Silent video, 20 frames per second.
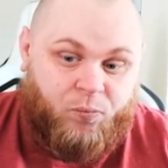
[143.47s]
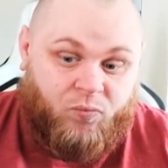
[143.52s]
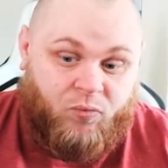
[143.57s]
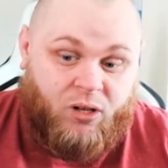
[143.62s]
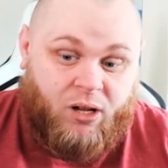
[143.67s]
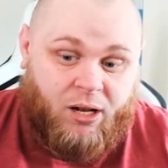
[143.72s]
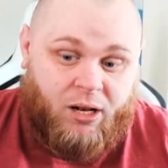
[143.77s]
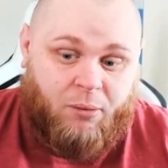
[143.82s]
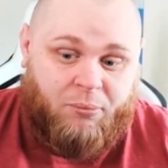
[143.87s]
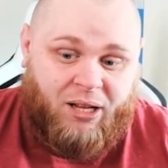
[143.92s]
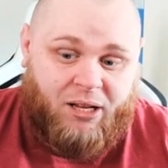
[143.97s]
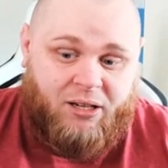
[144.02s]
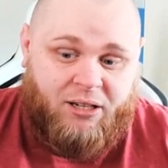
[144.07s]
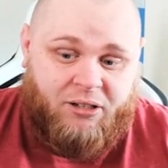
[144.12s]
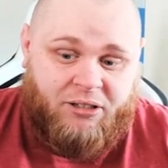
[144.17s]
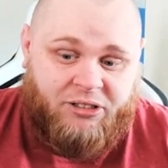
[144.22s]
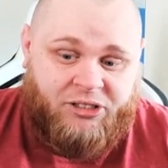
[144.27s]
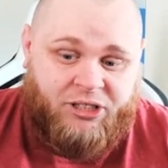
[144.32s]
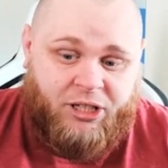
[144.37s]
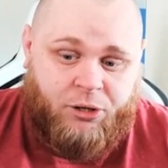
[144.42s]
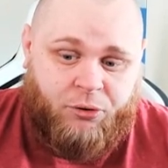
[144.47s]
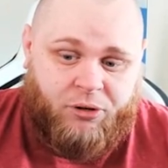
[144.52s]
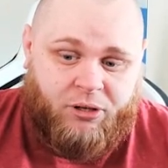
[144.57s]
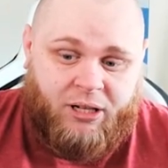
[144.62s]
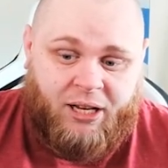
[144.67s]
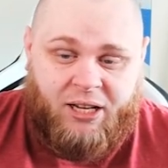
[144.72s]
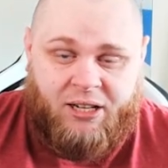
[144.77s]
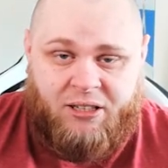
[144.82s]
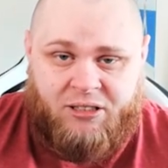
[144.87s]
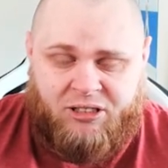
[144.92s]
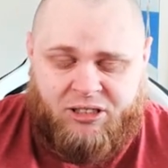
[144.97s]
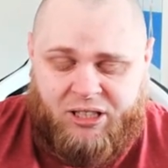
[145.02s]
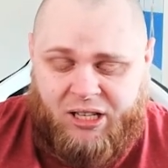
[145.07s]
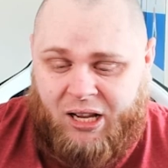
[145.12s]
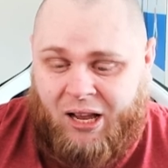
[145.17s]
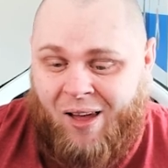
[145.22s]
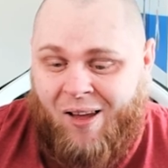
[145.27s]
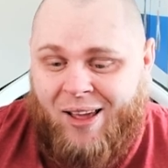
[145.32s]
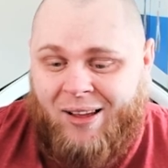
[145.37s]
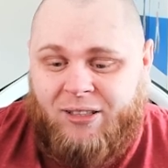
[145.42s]
And I'm letting you in the secret, like I did say. He
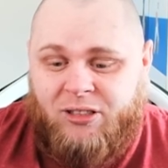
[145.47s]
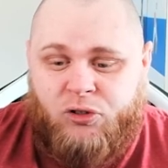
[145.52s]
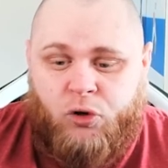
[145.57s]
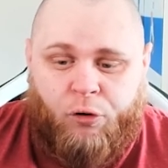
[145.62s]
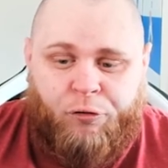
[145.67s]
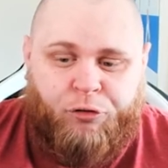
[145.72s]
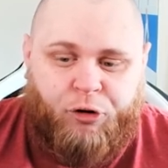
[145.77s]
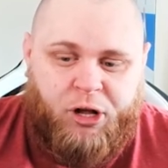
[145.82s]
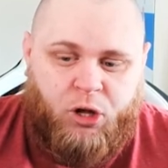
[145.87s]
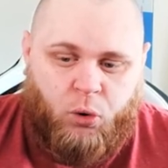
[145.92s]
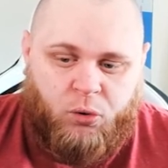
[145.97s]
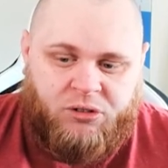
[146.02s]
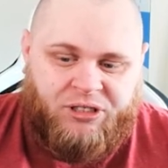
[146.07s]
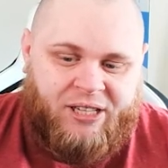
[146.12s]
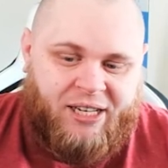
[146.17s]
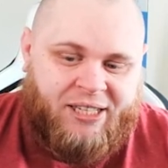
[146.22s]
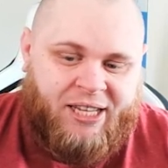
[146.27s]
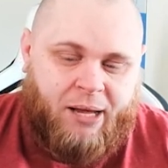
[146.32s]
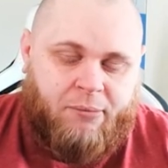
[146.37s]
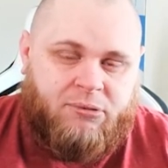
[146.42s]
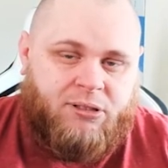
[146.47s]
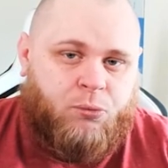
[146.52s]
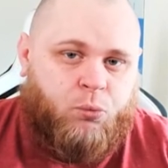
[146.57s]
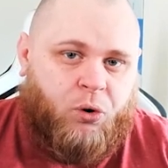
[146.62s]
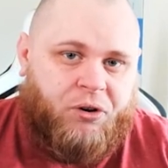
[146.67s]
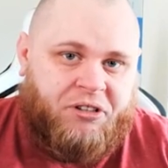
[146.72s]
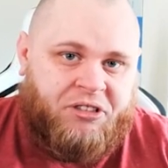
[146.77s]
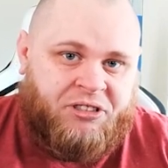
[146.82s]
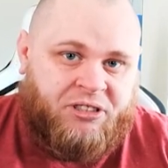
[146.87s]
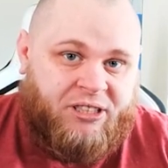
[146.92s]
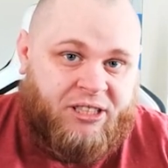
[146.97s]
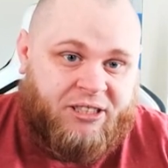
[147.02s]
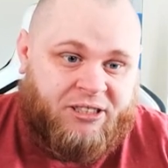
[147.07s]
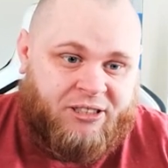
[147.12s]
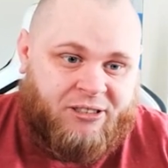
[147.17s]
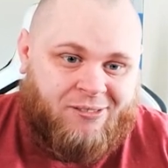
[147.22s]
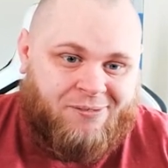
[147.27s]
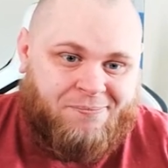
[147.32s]
scored 3 goals in 8 games with 1 assist.